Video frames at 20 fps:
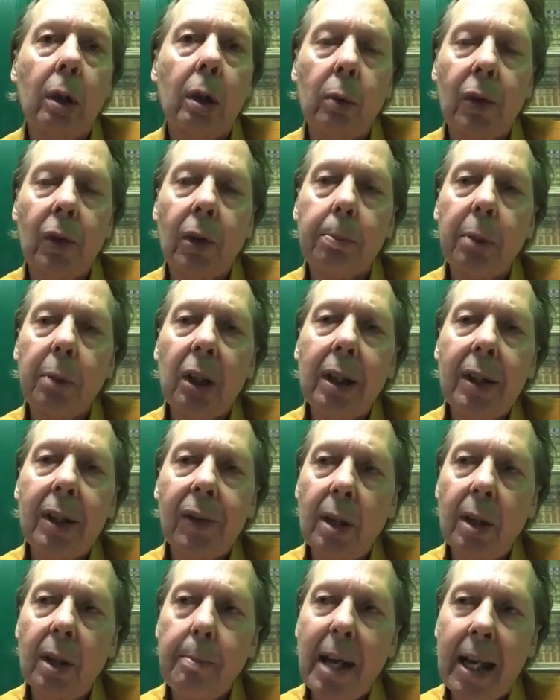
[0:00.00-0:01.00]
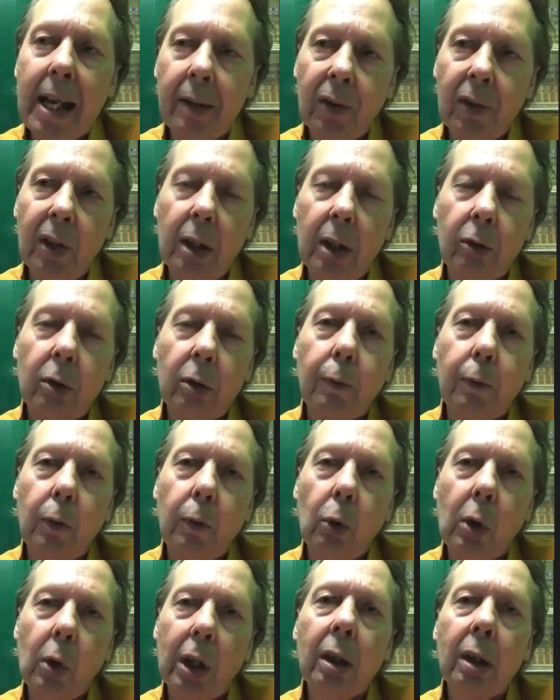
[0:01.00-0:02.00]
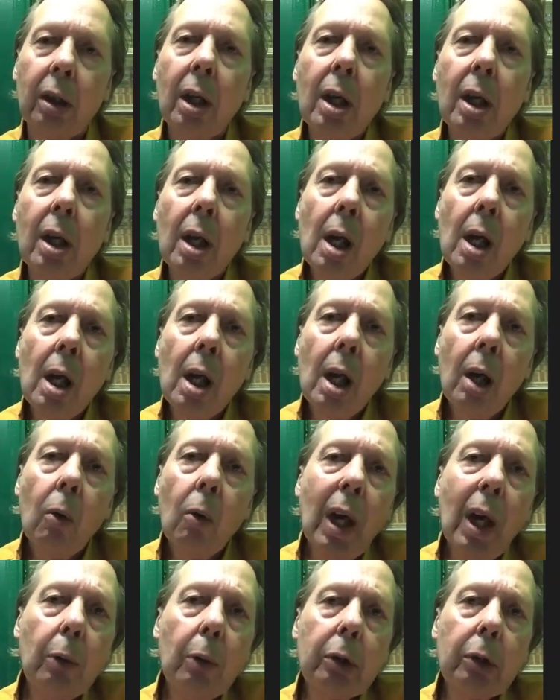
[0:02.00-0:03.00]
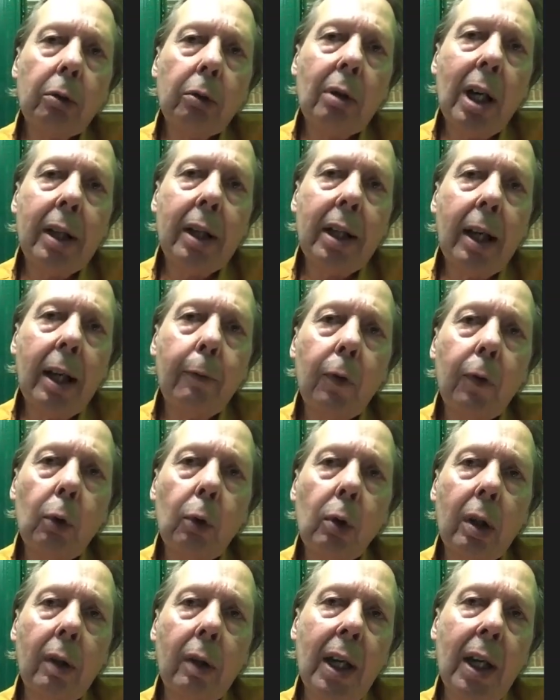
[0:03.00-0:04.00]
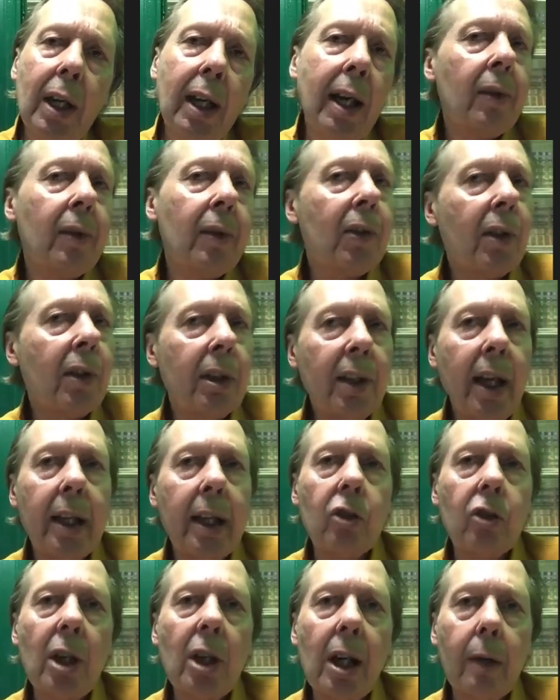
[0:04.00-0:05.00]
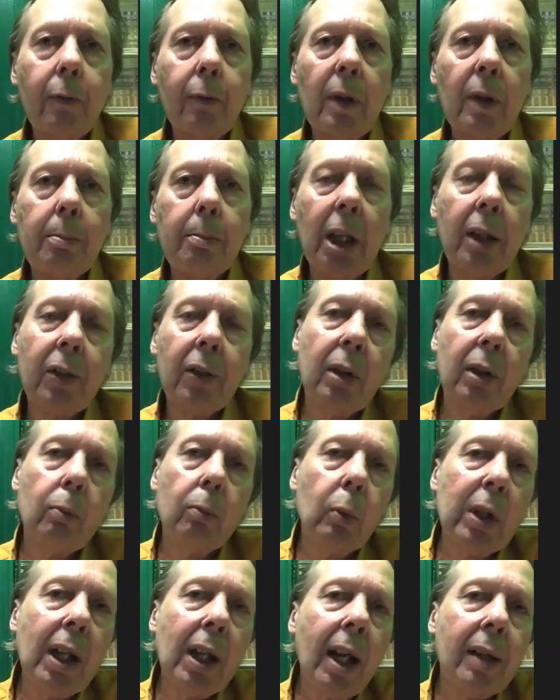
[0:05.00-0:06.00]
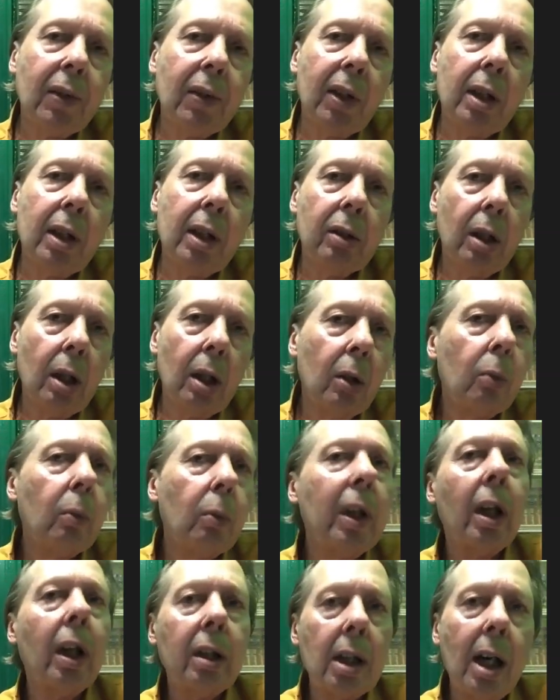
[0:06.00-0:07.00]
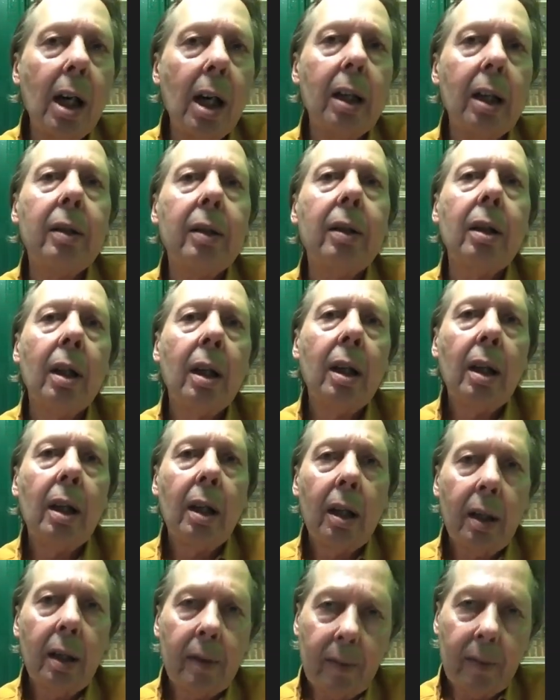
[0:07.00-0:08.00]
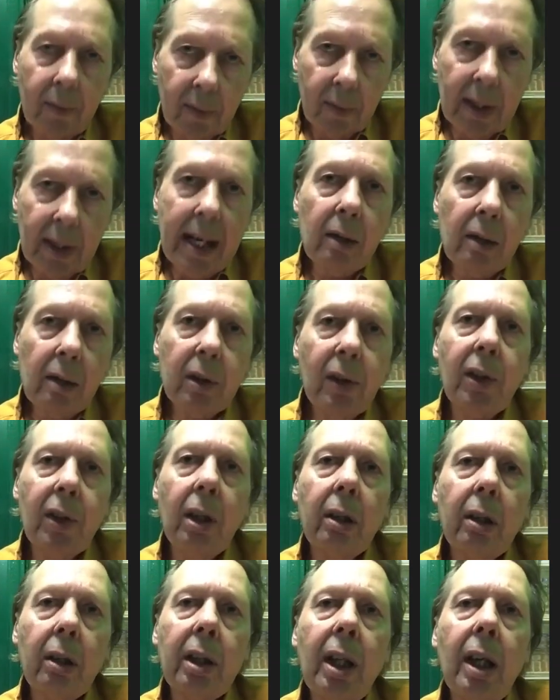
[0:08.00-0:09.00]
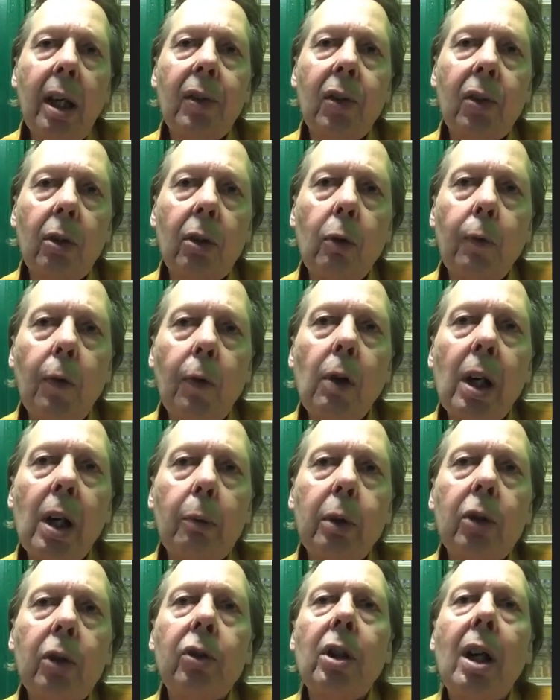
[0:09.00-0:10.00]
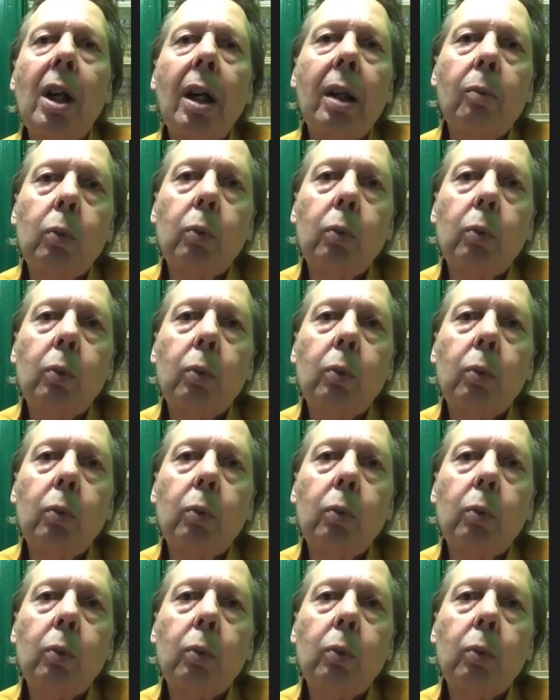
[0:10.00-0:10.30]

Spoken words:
It was a police command center floor. While we were on that floor, they asked to take John from us, and we had said no. We had gone down the staircase so far with John.